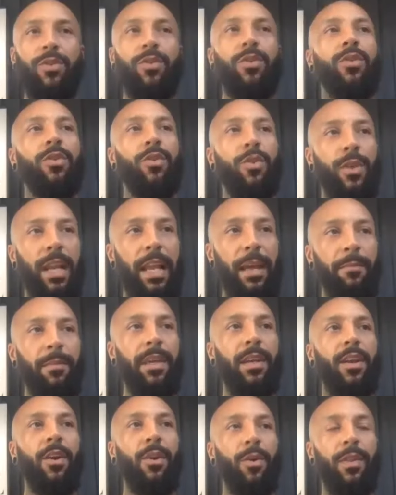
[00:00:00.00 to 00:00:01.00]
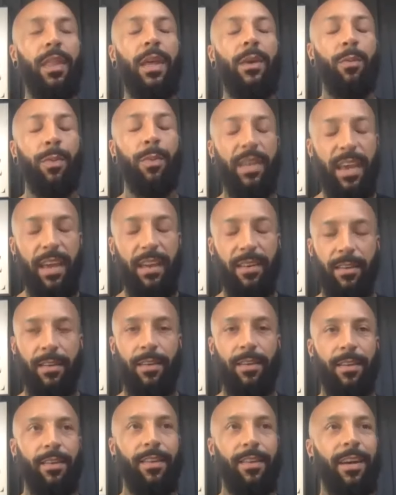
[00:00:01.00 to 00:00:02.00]
you, you let me know, they will be dead.
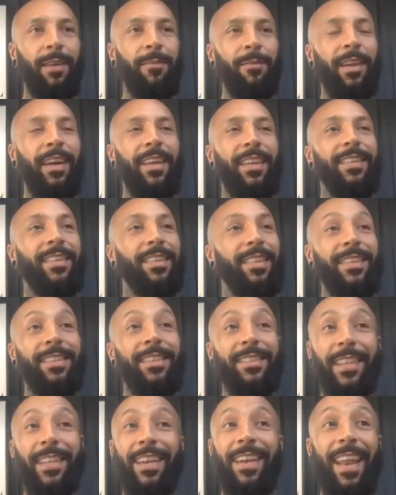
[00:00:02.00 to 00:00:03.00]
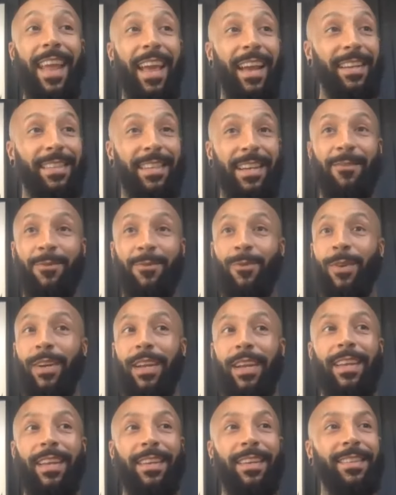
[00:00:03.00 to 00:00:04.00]
I'm like, this is the next level.
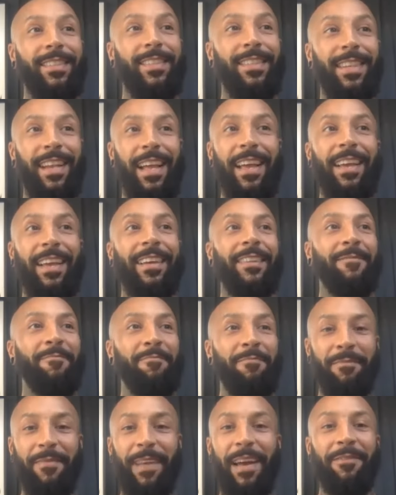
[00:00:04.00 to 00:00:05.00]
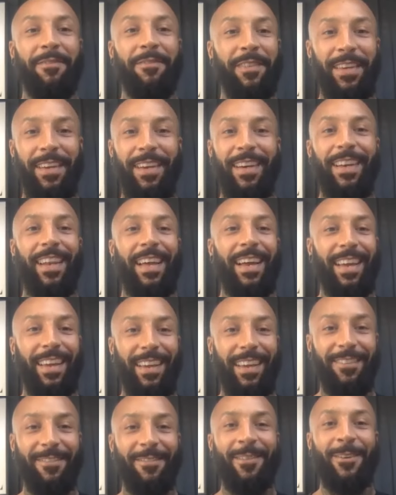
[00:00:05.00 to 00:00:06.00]
Like, this is like mafia,
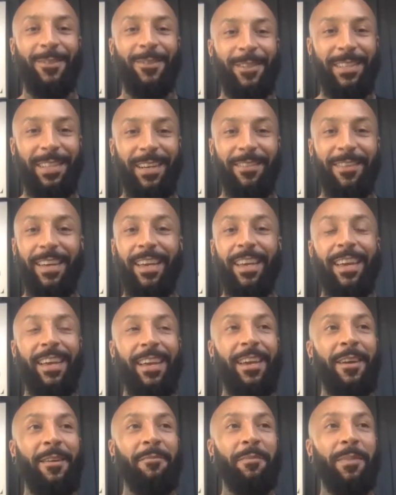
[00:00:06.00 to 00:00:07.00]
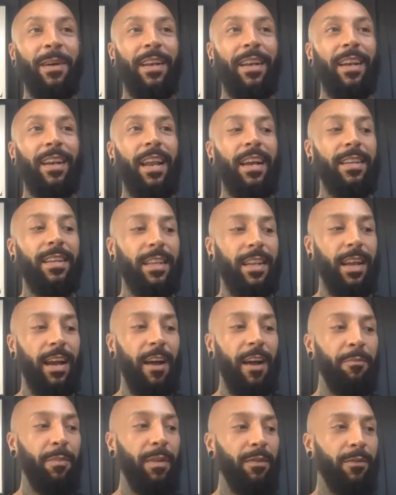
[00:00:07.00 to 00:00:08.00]
like real stuff. But like I said,
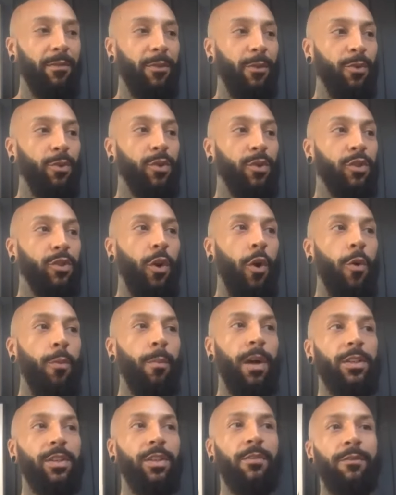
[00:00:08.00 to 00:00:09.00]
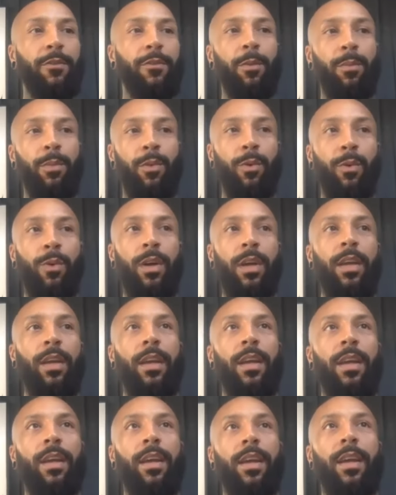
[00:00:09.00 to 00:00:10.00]
I've been through so much in football.
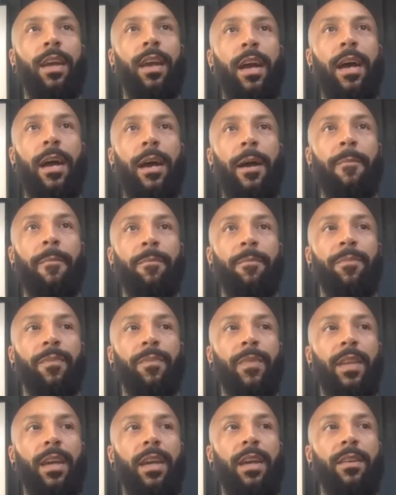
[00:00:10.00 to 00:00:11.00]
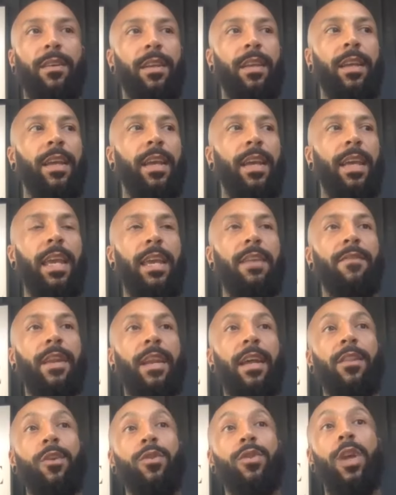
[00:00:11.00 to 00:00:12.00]
Um, and even
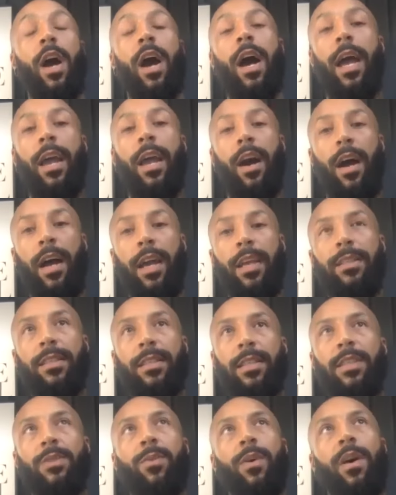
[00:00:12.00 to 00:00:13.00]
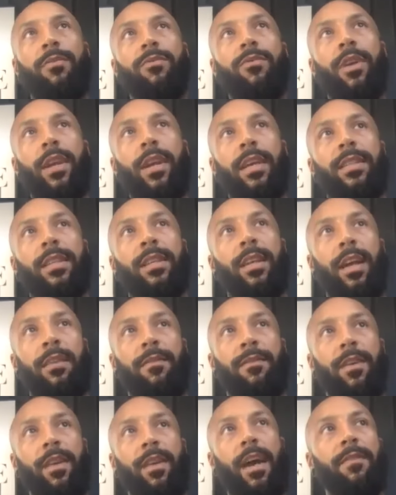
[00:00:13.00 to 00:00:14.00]
at those high highs, and this is what I've realized in life,
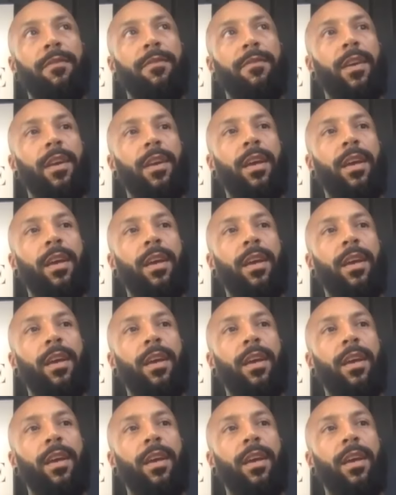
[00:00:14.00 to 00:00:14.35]
life